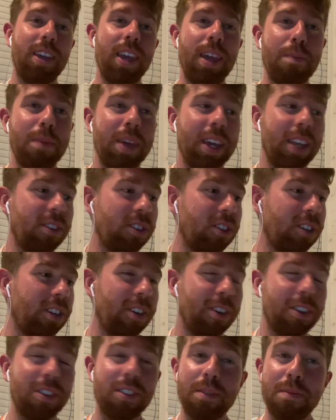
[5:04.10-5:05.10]
it means you're
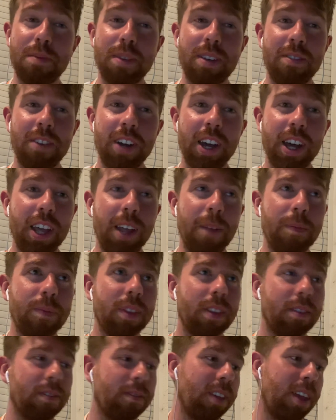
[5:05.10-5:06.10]
doing something right.
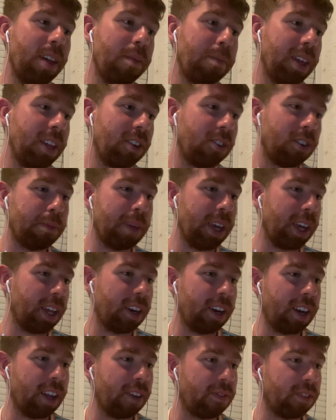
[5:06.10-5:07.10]
It means you're making
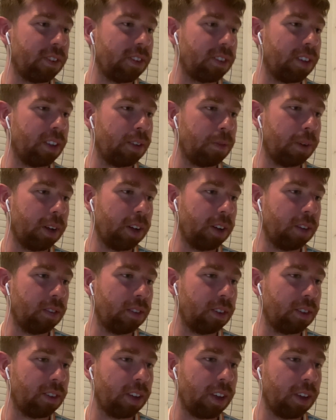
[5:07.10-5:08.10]
a difference in the world.
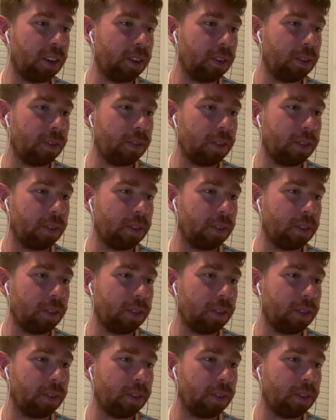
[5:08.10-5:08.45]
So